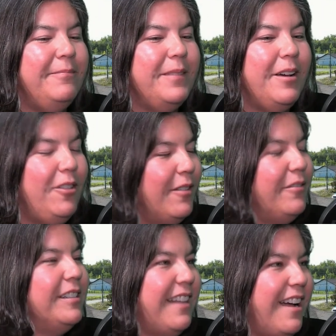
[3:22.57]
a lot of
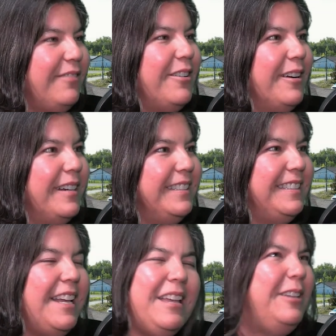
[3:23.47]
our staff are, because
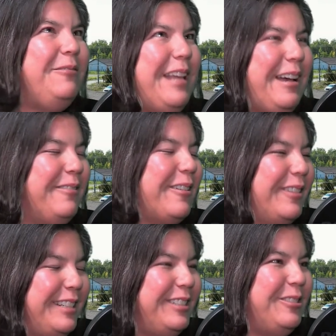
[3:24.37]
we have our
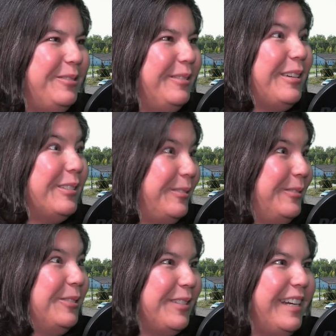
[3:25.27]
issues with our
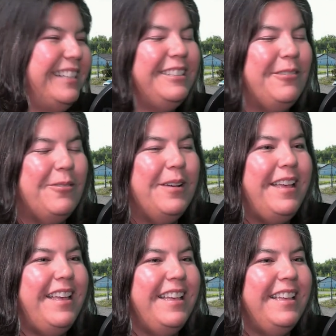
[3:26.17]
schools, right? So,
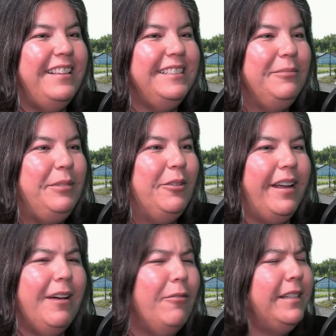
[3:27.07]
and this will be
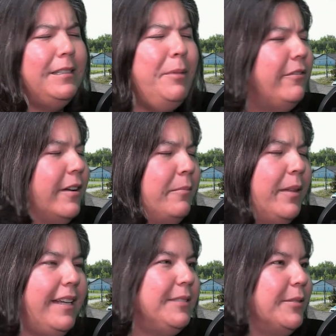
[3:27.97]
great. I want it to be a fun
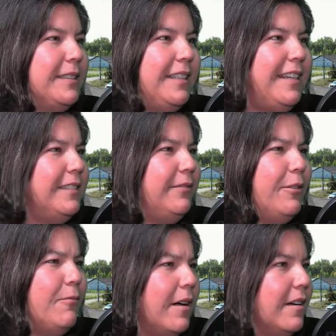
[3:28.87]
place where kids feel
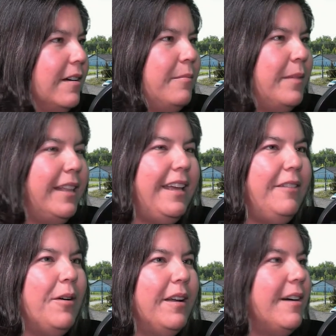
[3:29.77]
welcome and they
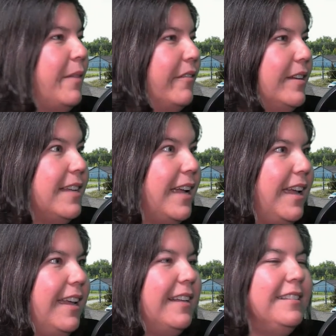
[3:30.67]
want to come every
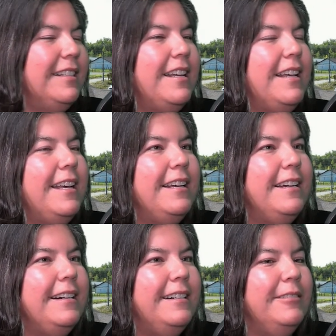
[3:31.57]
day. And
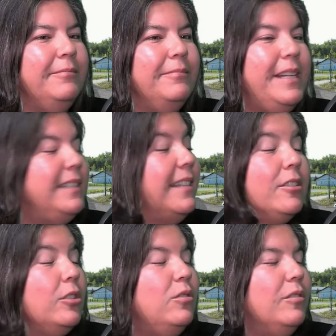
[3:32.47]
it's
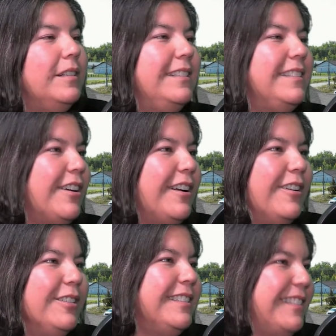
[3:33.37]
their school. It's not
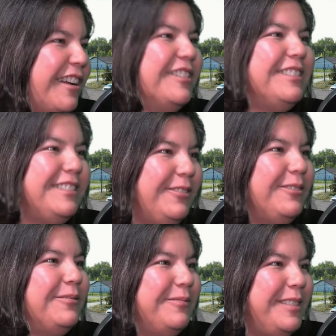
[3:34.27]
ours. It's theirs. So
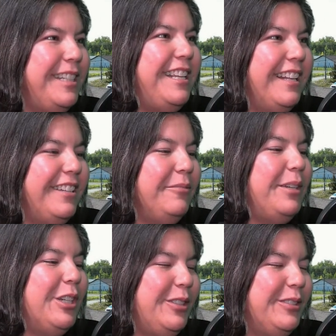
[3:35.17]
in the end, it'll be good.